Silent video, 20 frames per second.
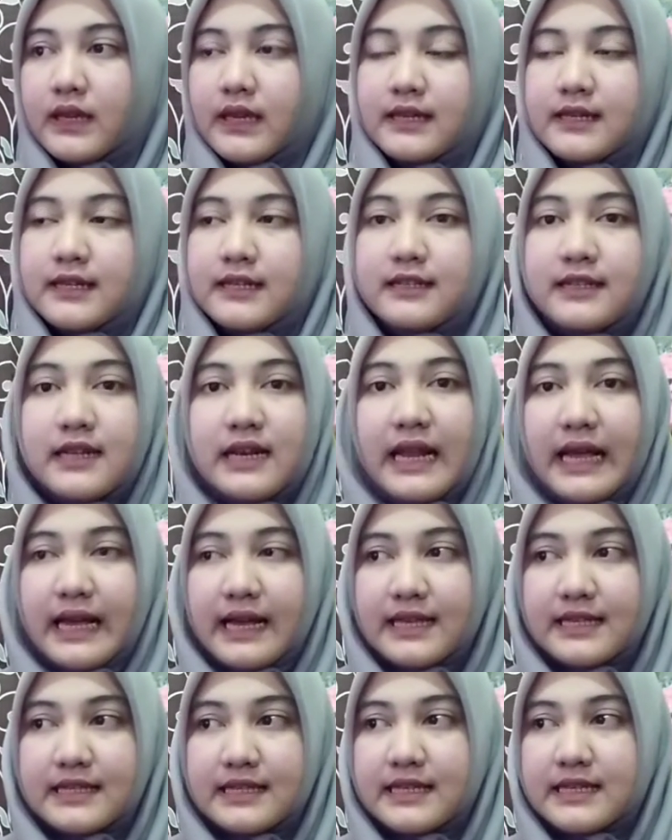And then the
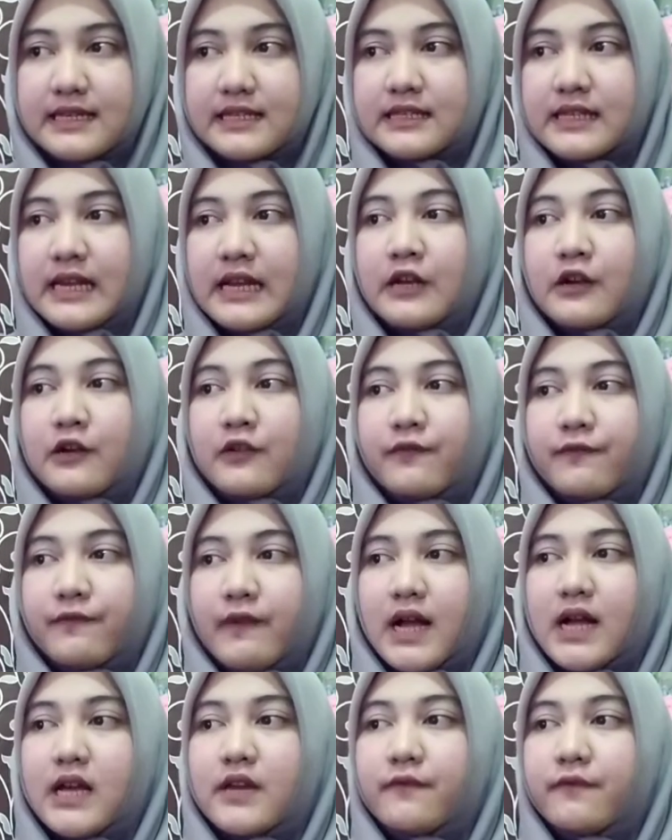last is
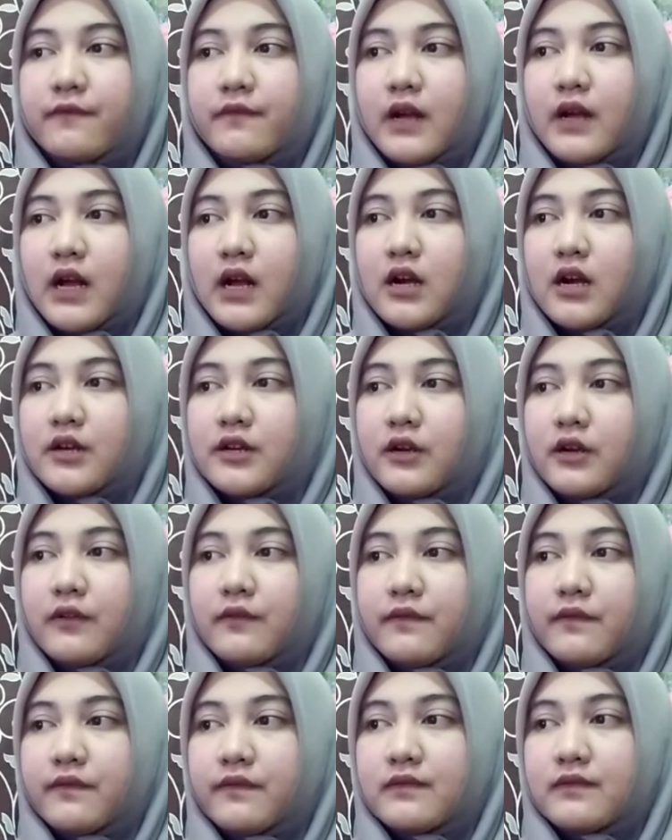5 out
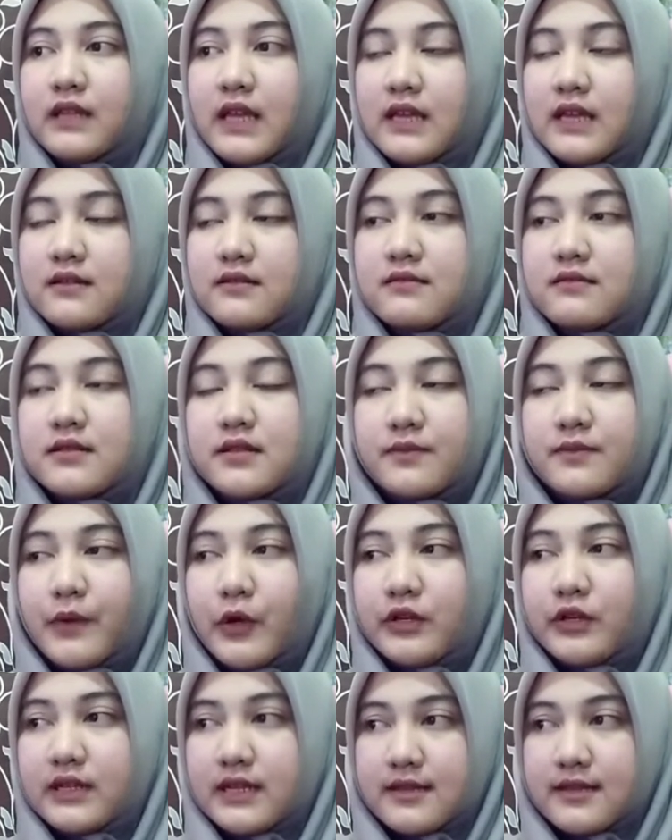of 10
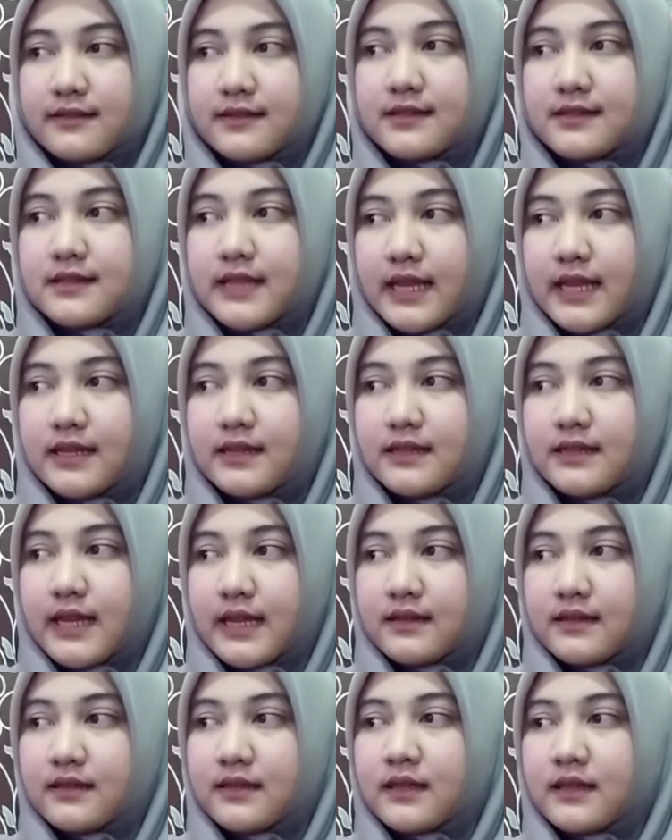respondents said
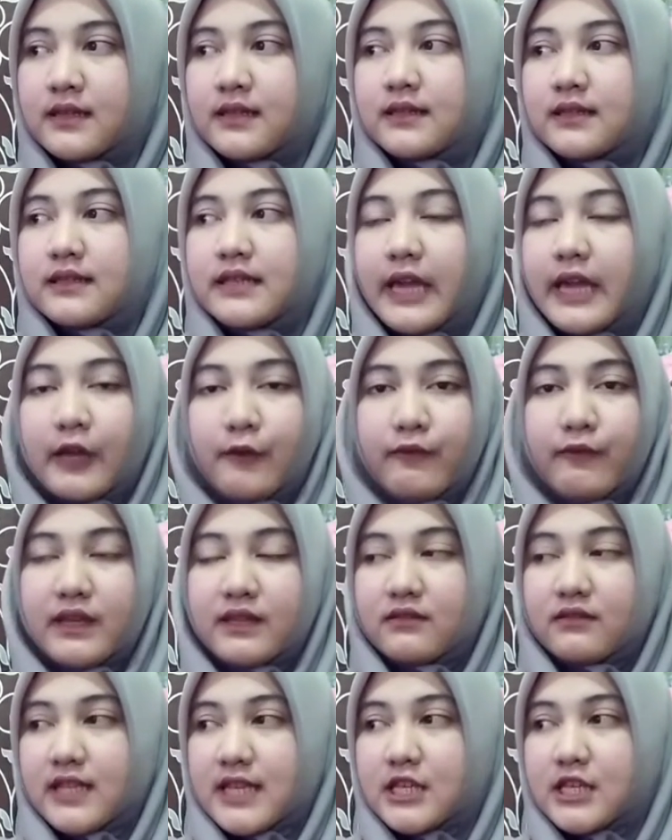that the
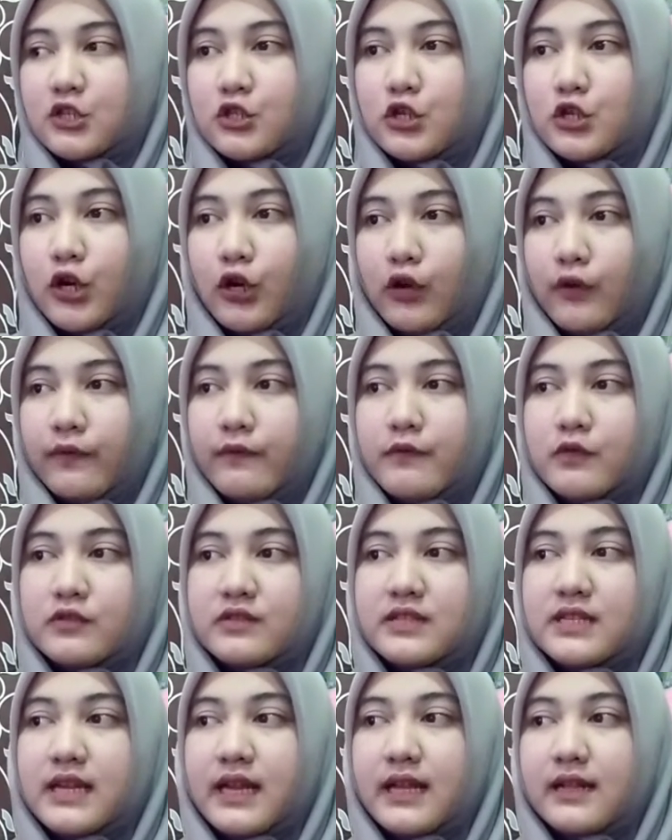advantage of
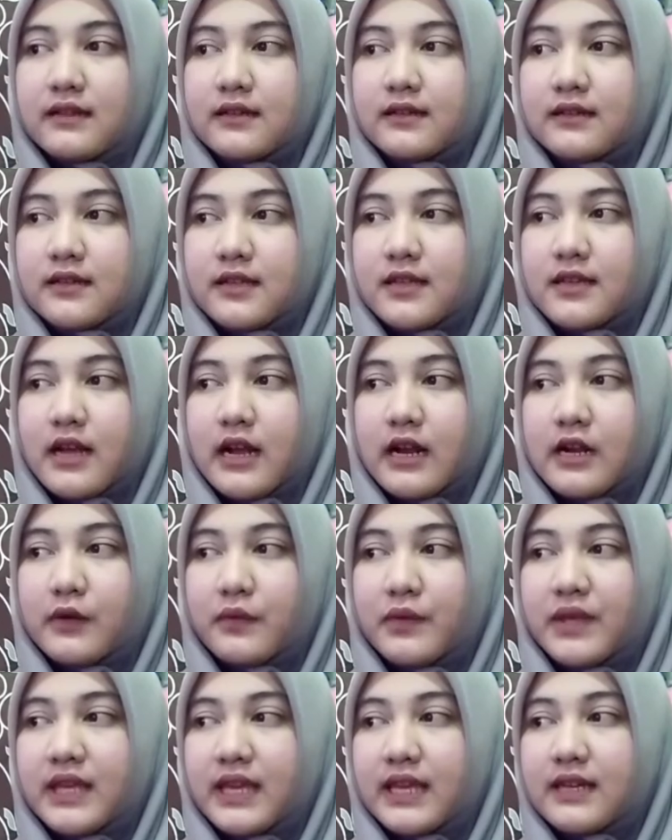using e-learning
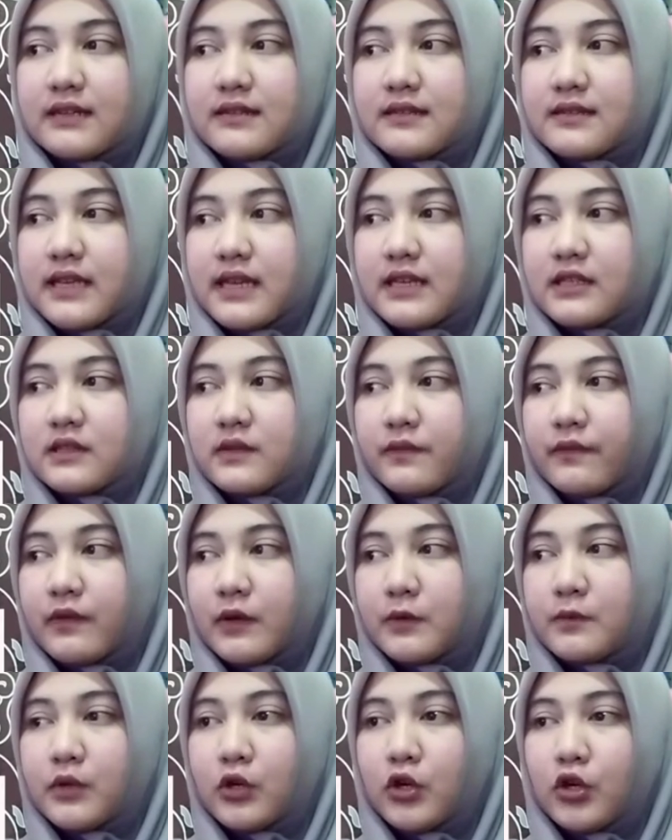are we can access
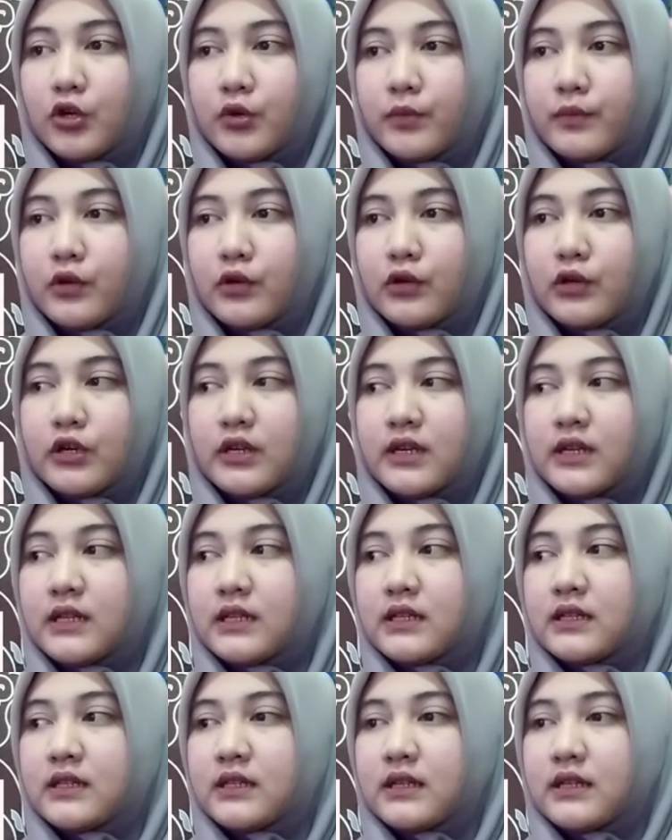from home or
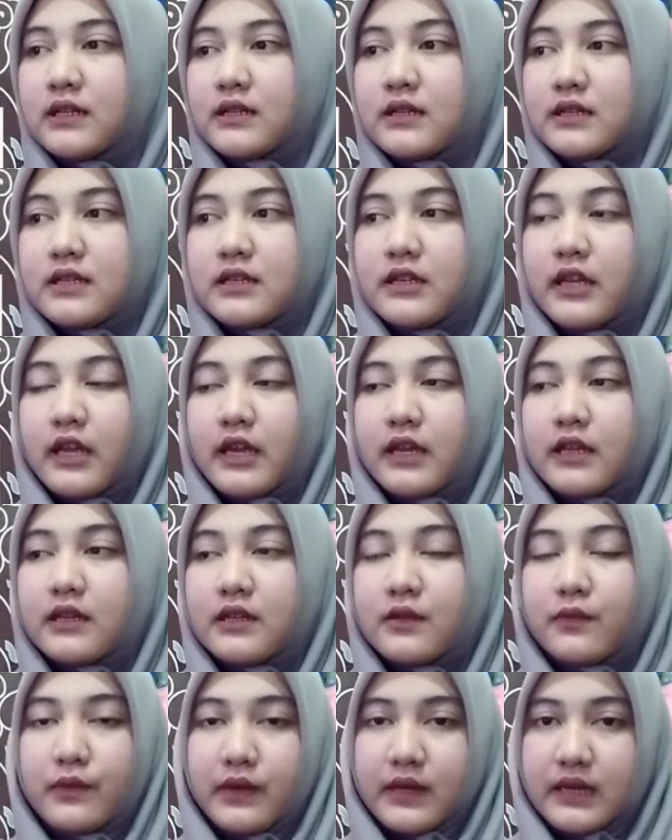in
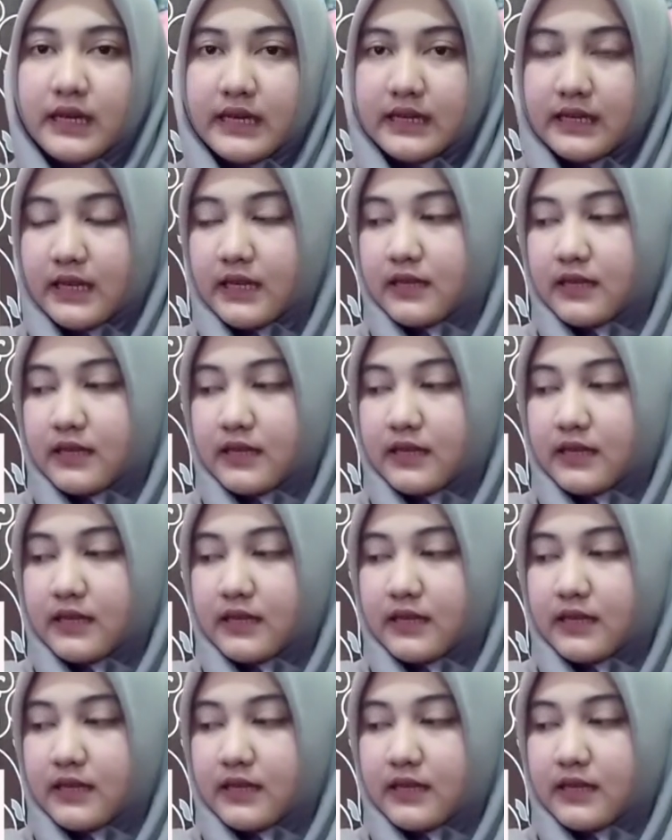anywhere and